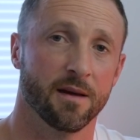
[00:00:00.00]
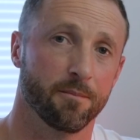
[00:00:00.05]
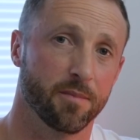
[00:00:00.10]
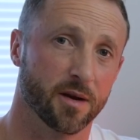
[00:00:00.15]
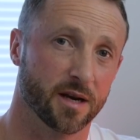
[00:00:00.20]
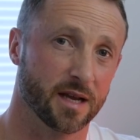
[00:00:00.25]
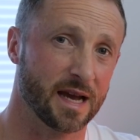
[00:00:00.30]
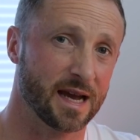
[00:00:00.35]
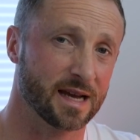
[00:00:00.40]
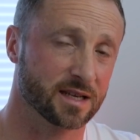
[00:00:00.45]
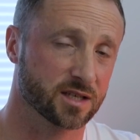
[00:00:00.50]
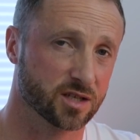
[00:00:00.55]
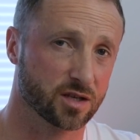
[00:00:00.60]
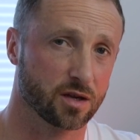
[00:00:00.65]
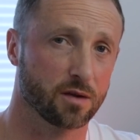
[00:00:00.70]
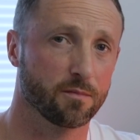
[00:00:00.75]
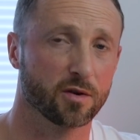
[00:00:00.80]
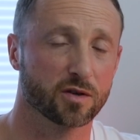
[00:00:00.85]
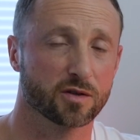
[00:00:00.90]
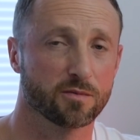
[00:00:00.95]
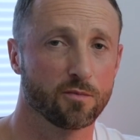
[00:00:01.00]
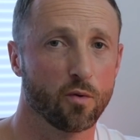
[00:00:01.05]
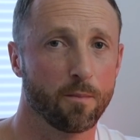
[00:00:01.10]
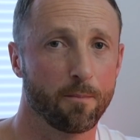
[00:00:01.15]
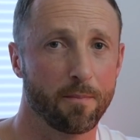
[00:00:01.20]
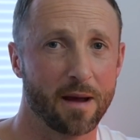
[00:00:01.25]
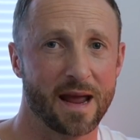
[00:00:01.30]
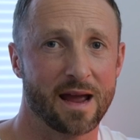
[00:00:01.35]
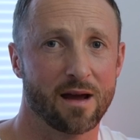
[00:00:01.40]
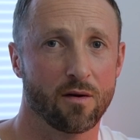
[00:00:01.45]
but it has so much
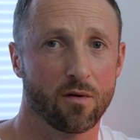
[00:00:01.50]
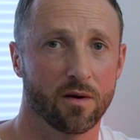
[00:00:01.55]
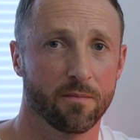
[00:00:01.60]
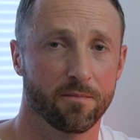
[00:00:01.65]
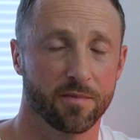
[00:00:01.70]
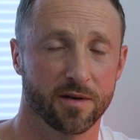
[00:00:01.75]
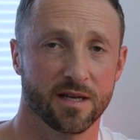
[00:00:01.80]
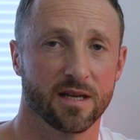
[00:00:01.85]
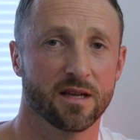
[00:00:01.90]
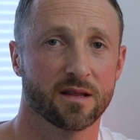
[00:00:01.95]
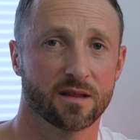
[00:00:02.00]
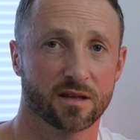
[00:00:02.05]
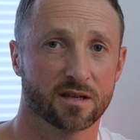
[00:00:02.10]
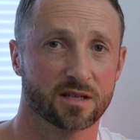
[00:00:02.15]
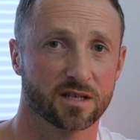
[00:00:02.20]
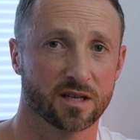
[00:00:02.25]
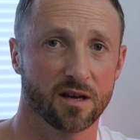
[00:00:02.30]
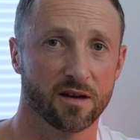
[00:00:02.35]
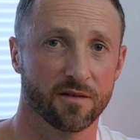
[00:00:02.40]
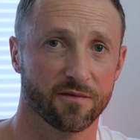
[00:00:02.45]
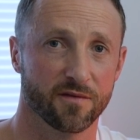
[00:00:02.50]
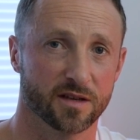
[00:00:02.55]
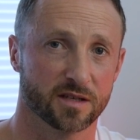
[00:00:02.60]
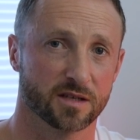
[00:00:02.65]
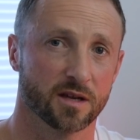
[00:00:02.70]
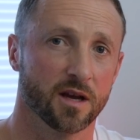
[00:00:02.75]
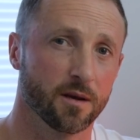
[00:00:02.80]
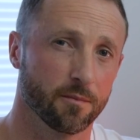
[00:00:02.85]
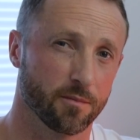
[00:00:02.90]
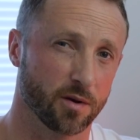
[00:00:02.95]
more power beneath the surface.